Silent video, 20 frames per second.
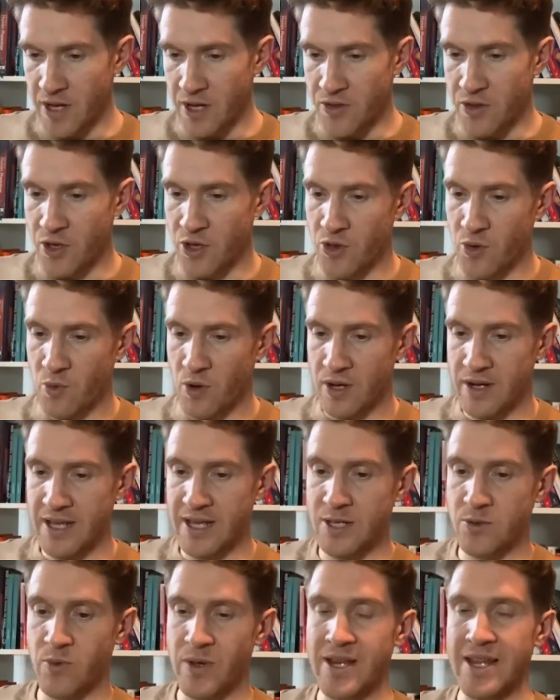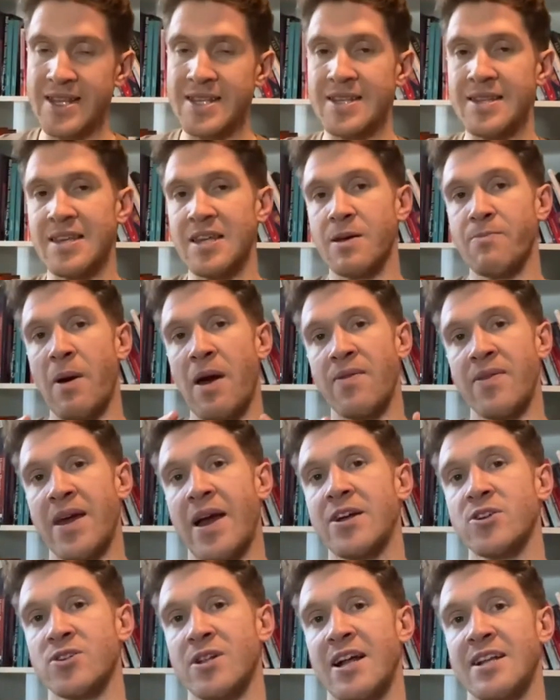The other one is we need to think about the
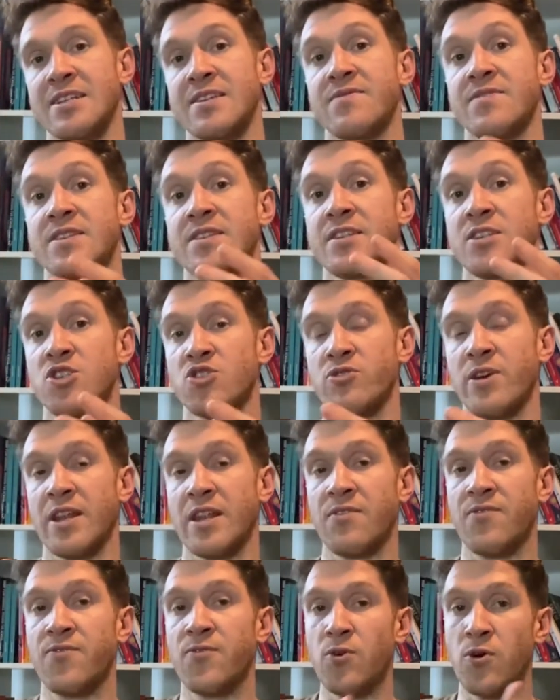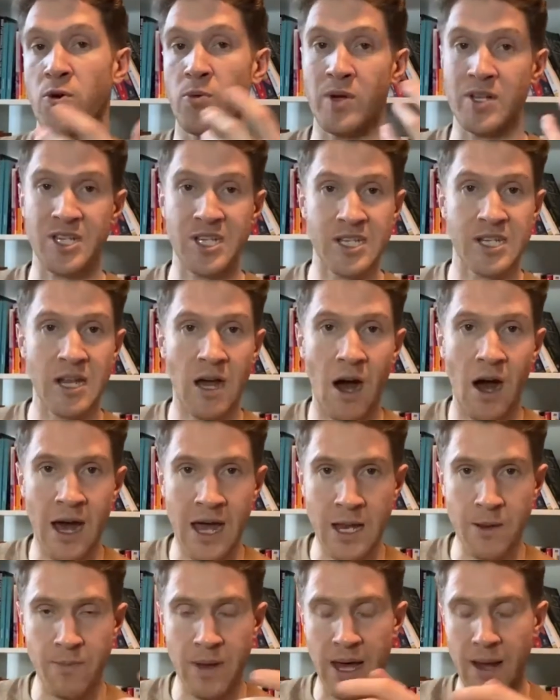actual activity that he's training for, which is an
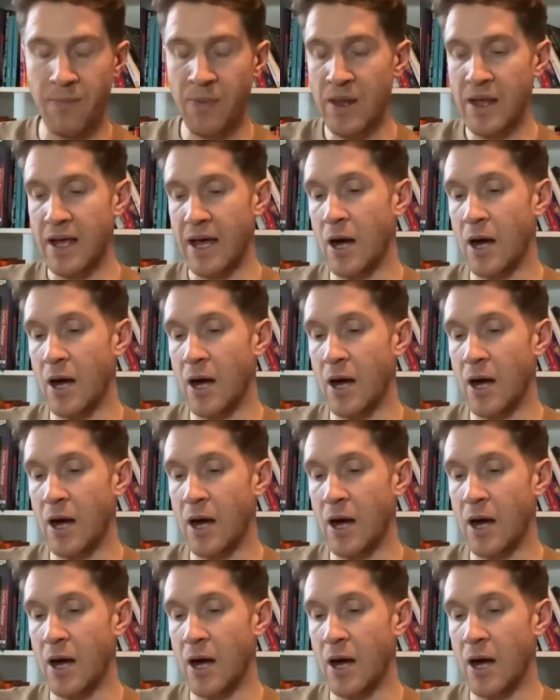Ironman.